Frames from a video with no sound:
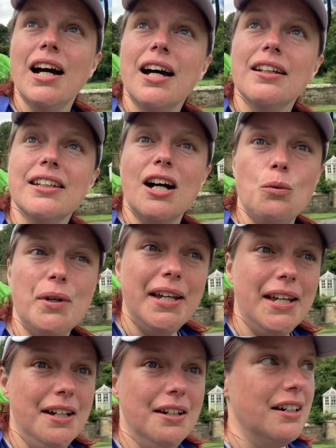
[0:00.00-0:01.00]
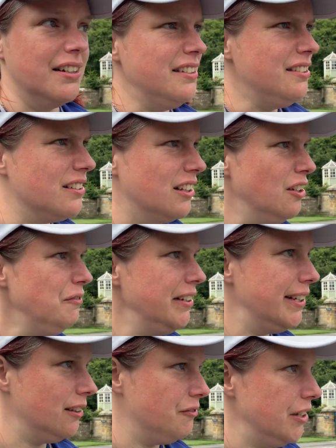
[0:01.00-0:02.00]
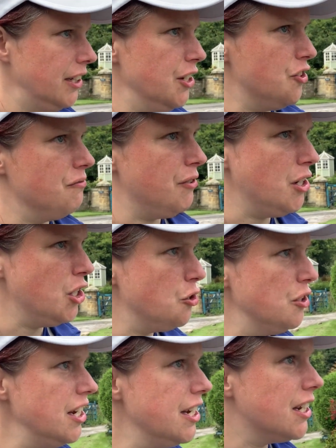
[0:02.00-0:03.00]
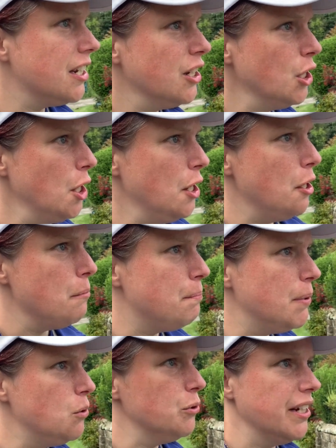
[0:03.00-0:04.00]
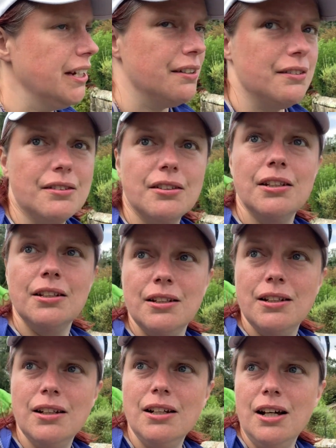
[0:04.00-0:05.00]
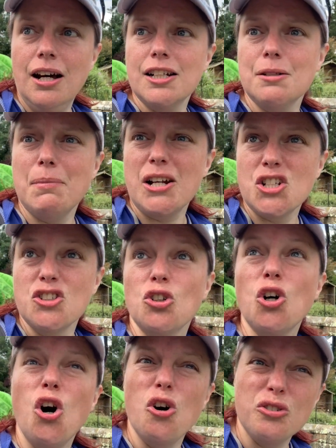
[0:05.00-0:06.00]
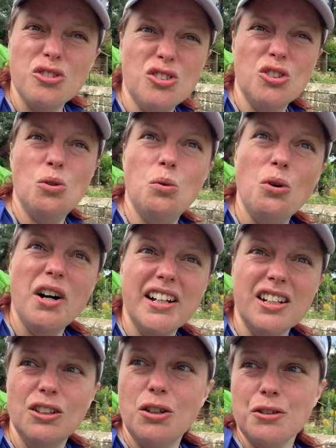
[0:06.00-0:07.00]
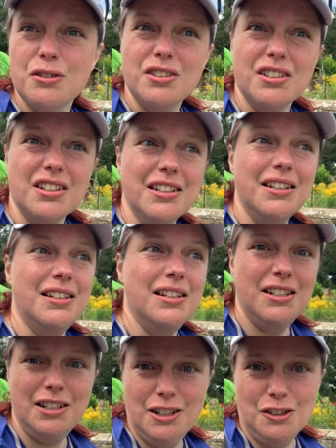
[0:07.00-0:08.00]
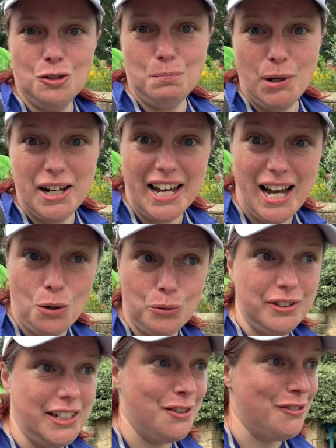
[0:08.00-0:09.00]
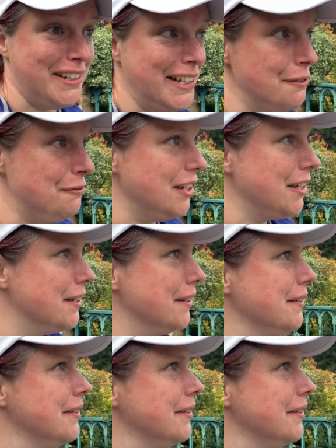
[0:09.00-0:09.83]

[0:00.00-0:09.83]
And now we're here. And this is a lovely little village, some very unique buildings. I imagine it costs quite a lot to, to buy a house here and live here.